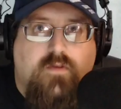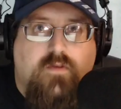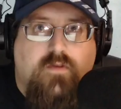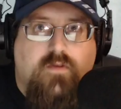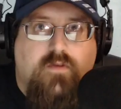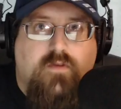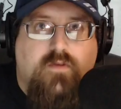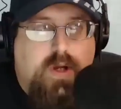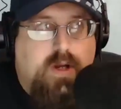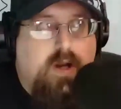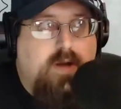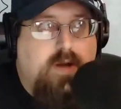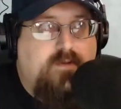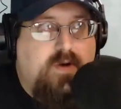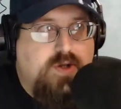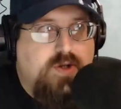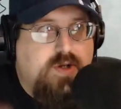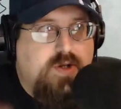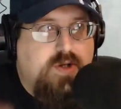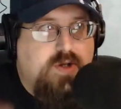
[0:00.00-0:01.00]
But I've
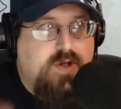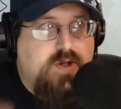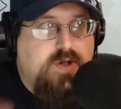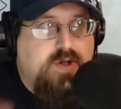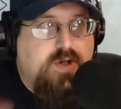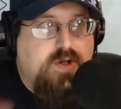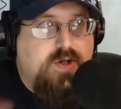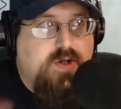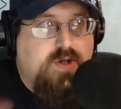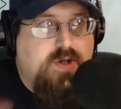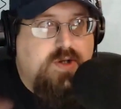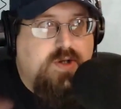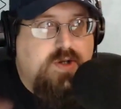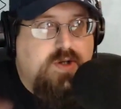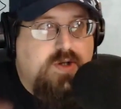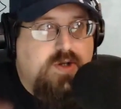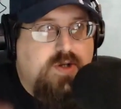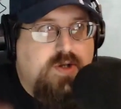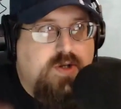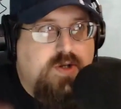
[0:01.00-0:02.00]
also been kind of respecting
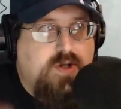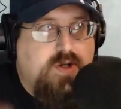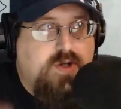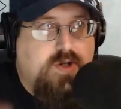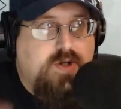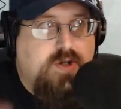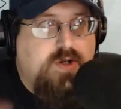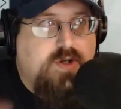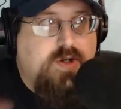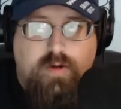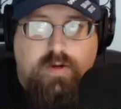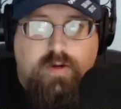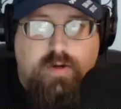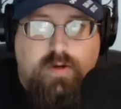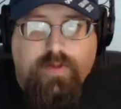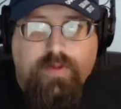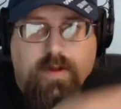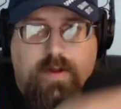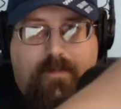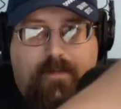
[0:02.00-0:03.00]
the midterm
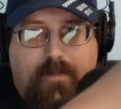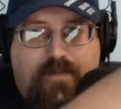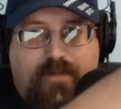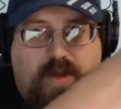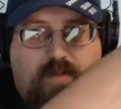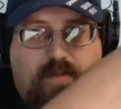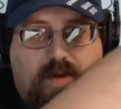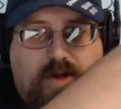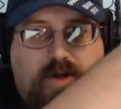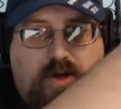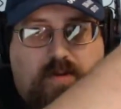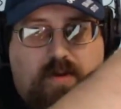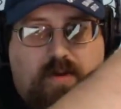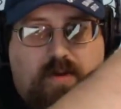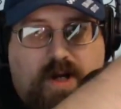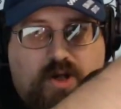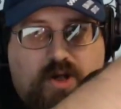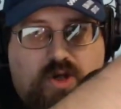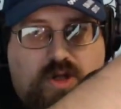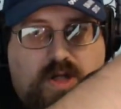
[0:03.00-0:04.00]

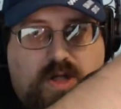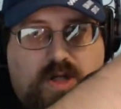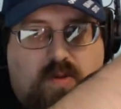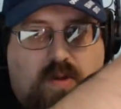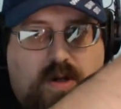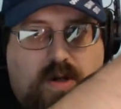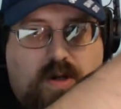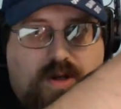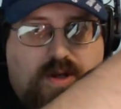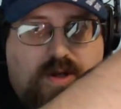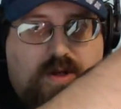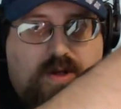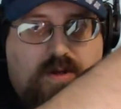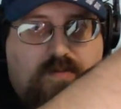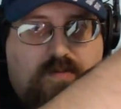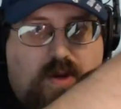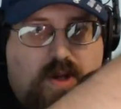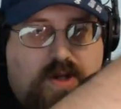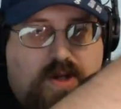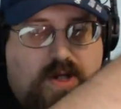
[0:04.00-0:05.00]
elections. I don't want
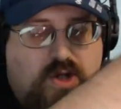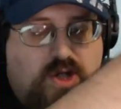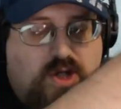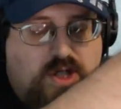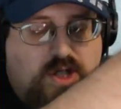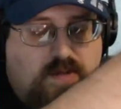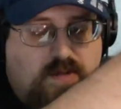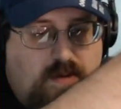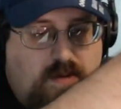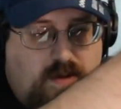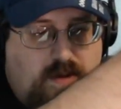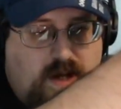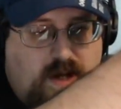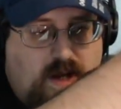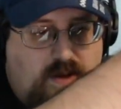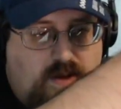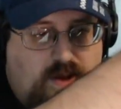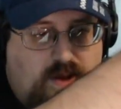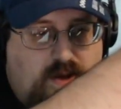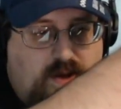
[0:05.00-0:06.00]
politicians to be able to get out
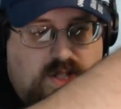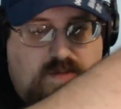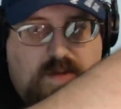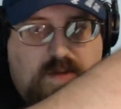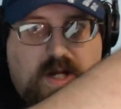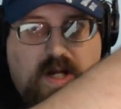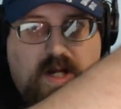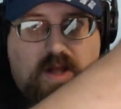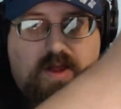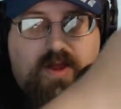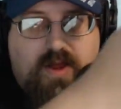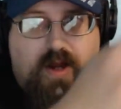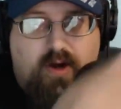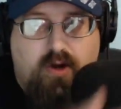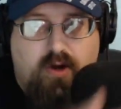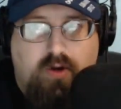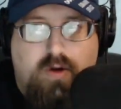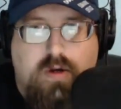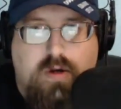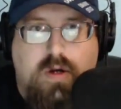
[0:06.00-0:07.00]
there and speak
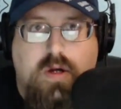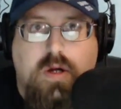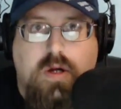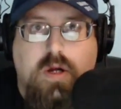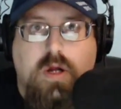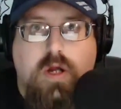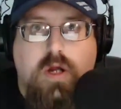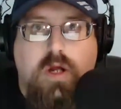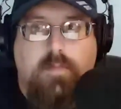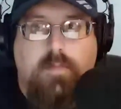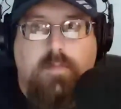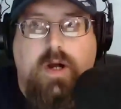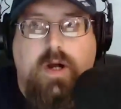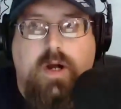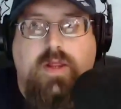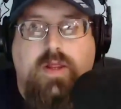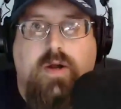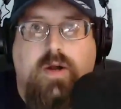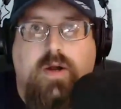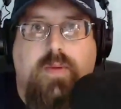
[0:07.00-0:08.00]
their mind, their
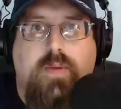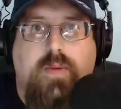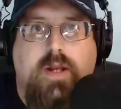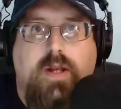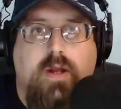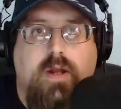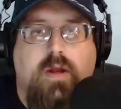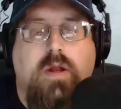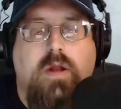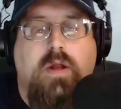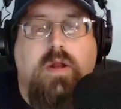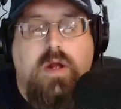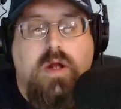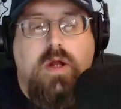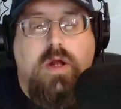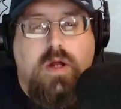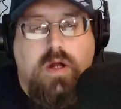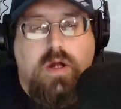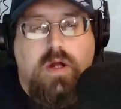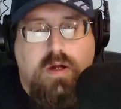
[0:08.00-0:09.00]
opinion
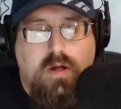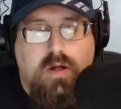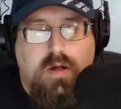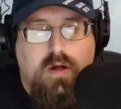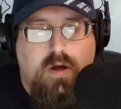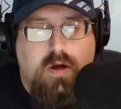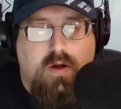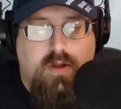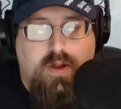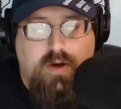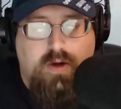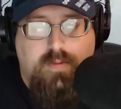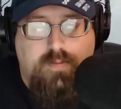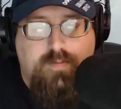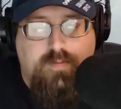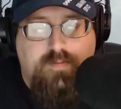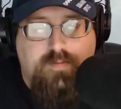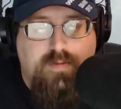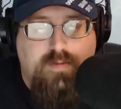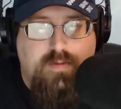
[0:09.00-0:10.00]
on their
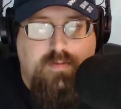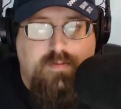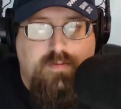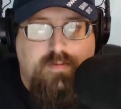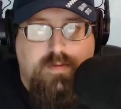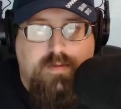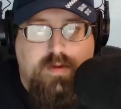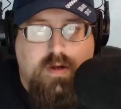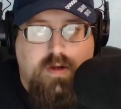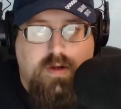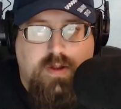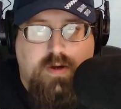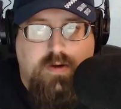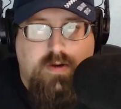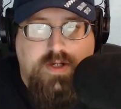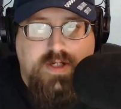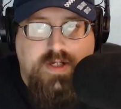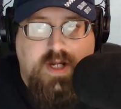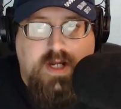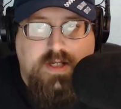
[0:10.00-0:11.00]

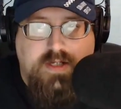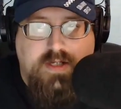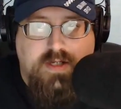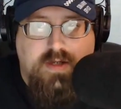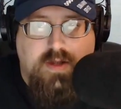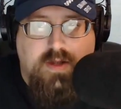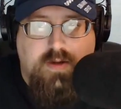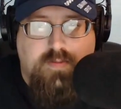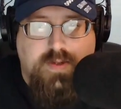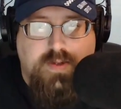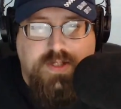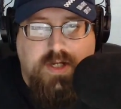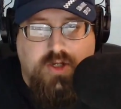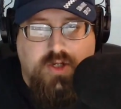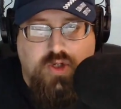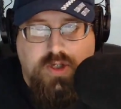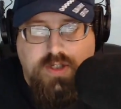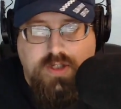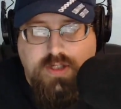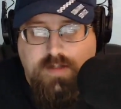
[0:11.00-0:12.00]
stances, on their
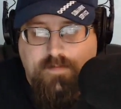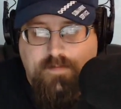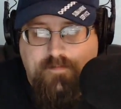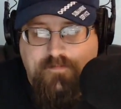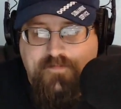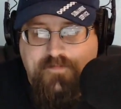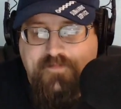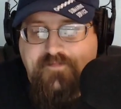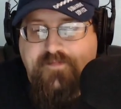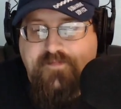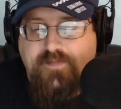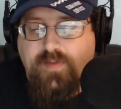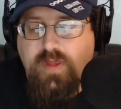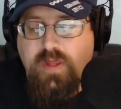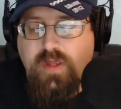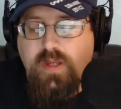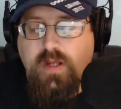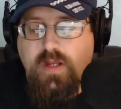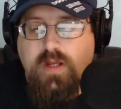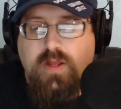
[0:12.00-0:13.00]
positions.
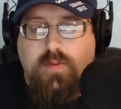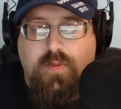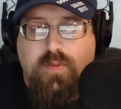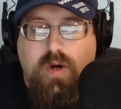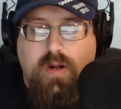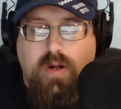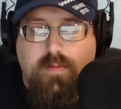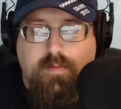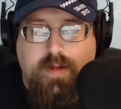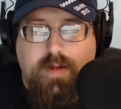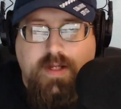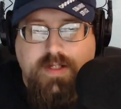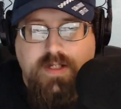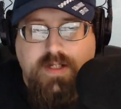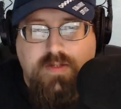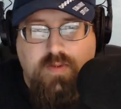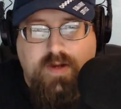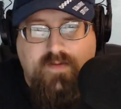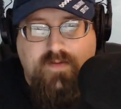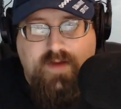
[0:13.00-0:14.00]
The problem is
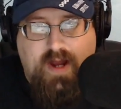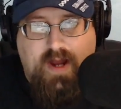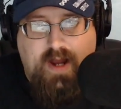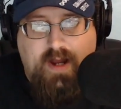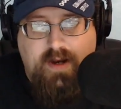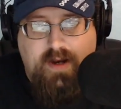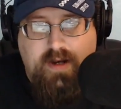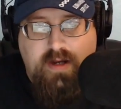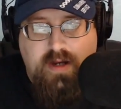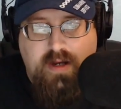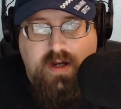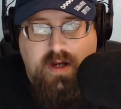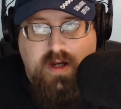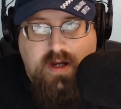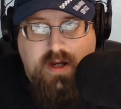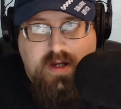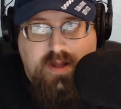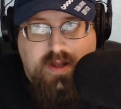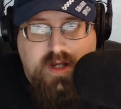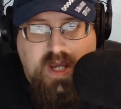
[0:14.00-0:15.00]
we've had
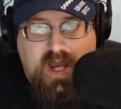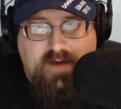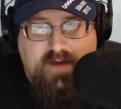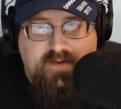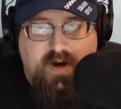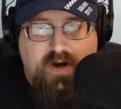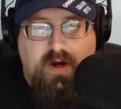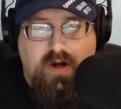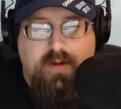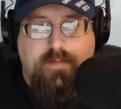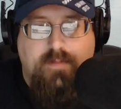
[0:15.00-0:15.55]
the Kavanaugh